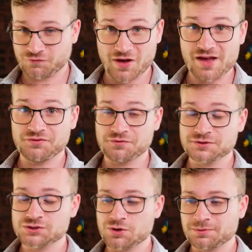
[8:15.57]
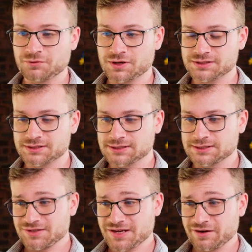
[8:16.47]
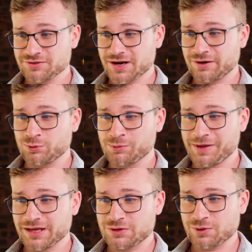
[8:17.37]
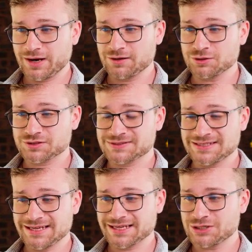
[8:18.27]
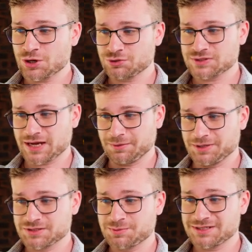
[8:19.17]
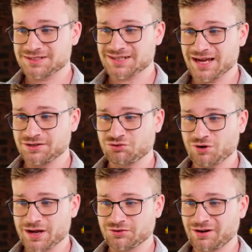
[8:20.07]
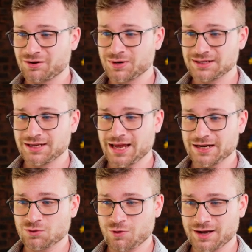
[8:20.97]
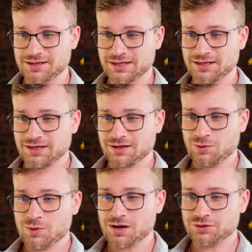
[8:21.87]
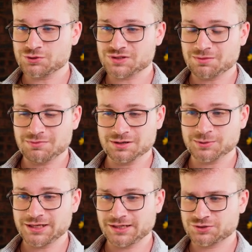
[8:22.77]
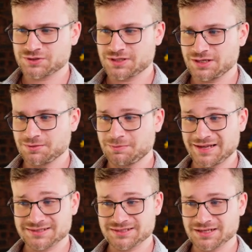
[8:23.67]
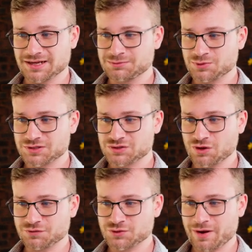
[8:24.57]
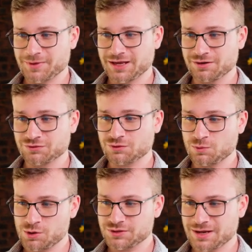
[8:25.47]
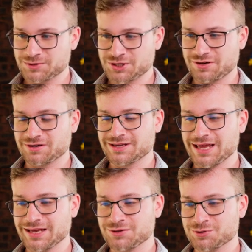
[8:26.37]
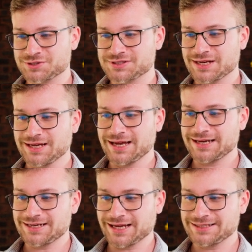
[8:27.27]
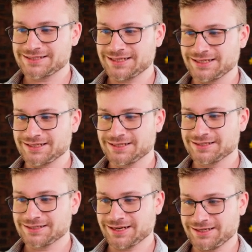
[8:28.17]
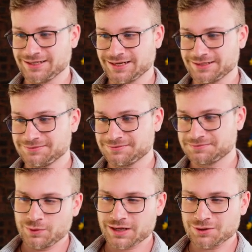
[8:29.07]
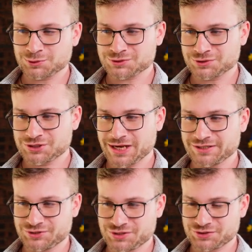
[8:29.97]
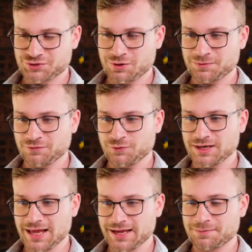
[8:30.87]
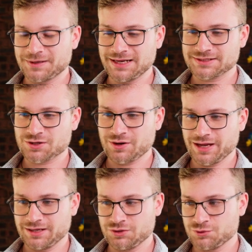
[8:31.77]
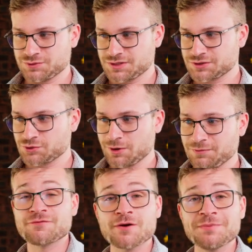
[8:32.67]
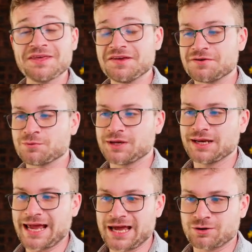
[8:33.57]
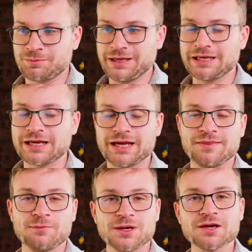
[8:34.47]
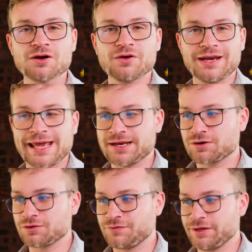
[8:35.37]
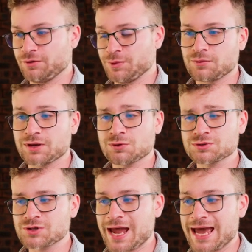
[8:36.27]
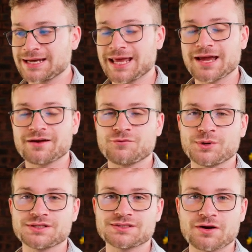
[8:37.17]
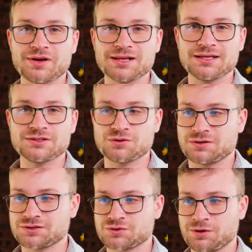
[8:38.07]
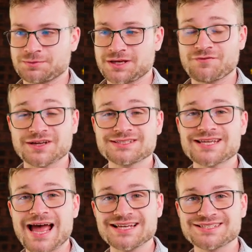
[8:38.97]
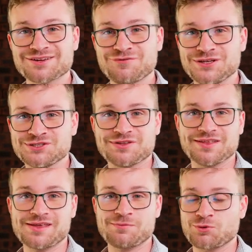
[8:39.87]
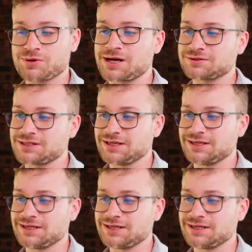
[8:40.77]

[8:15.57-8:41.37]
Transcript: 5 different scripts for us. This hairdryer will make your hair look sleek in no time. It has been designed to dry out your hair quickly and quietly while using minimal electricity. Plus, it comes with a soft ceramic heater so it won't damage your hair. Get yours at $19.99. We can also change the script if we'd like, but let's go ahead and use the script. From here, we can add our media and then we can go and edit our video. We can also add an AI voice directly to the script. A fantastic feature that they brought out,